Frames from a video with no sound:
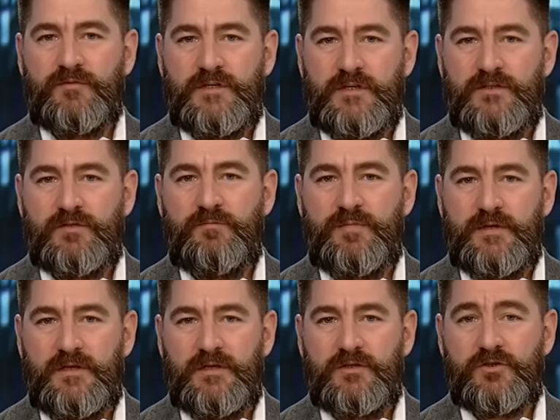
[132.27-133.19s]
need to
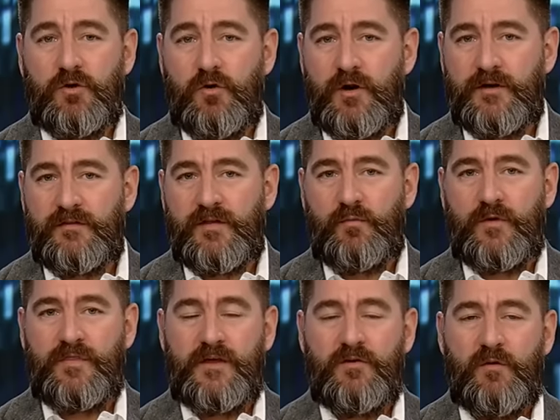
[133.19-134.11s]
be taught that
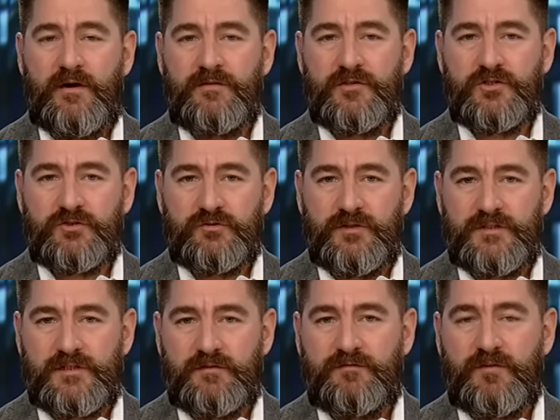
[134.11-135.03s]
when they go out in the
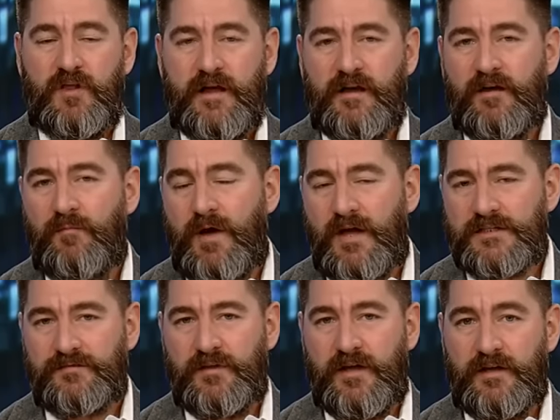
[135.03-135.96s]
streets and fly a
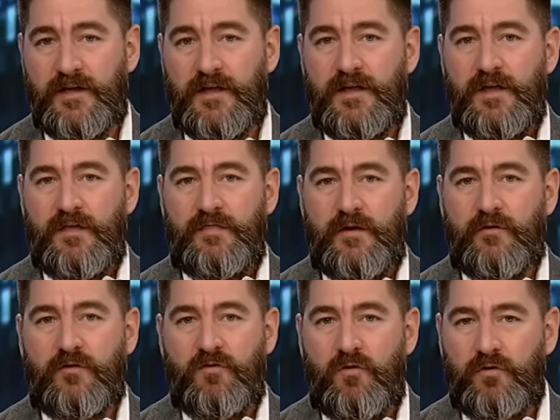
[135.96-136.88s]
Hamas flag, they
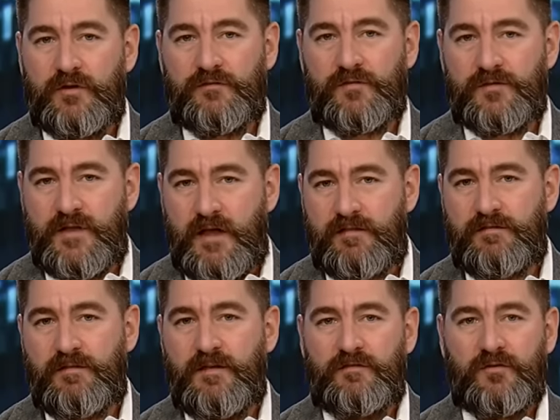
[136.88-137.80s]
are calling for
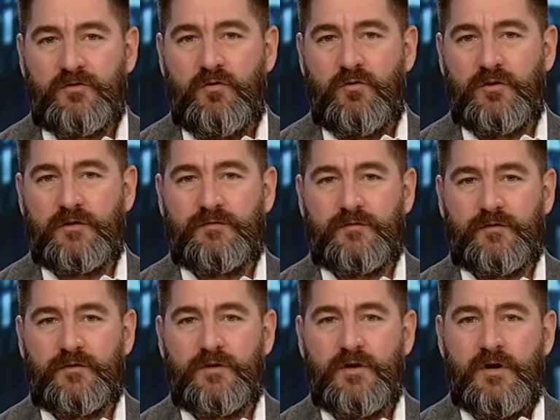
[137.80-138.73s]
death, they're calling
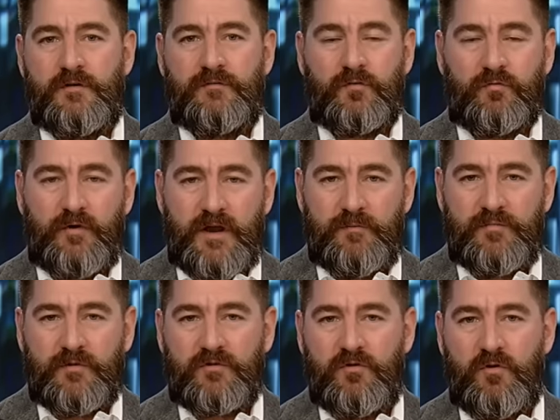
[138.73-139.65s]
for, for rape,
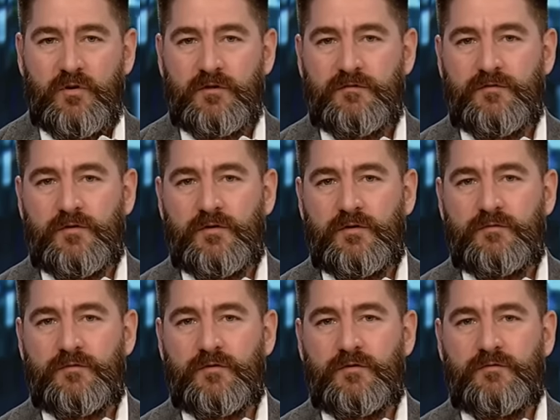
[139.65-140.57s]
they're calling
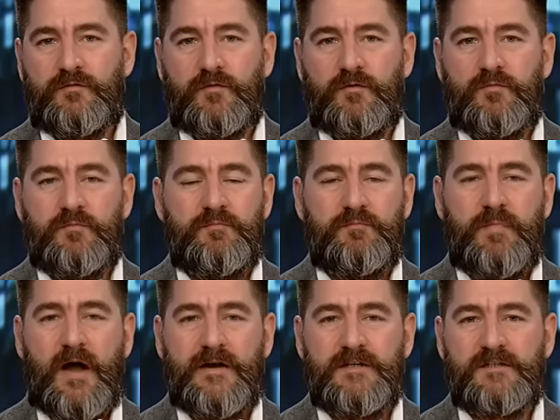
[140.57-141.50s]
for, for, for
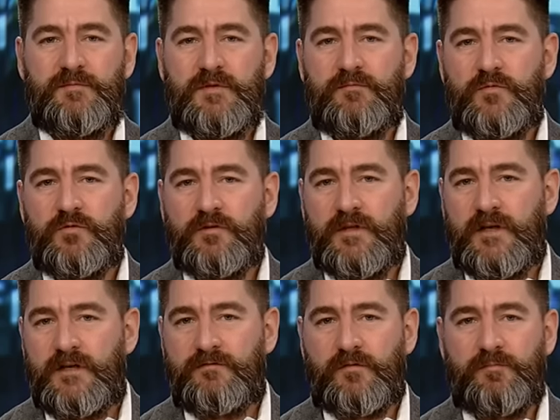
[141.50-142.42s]
bodies to be
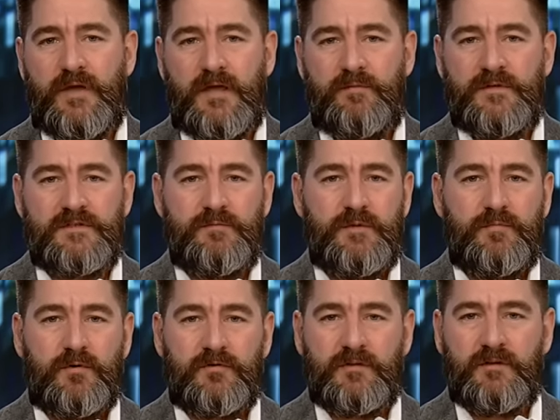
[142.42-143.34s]
mutilated, for babies to be
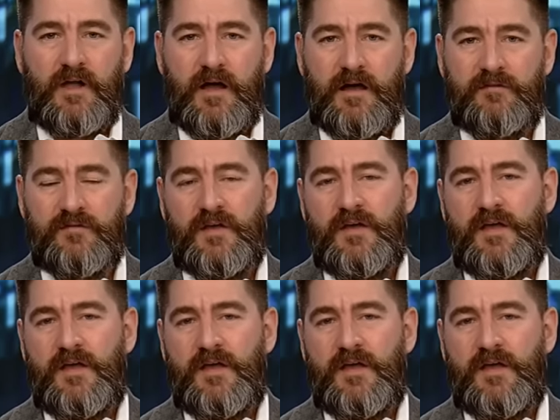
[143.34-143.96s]
burnt alive.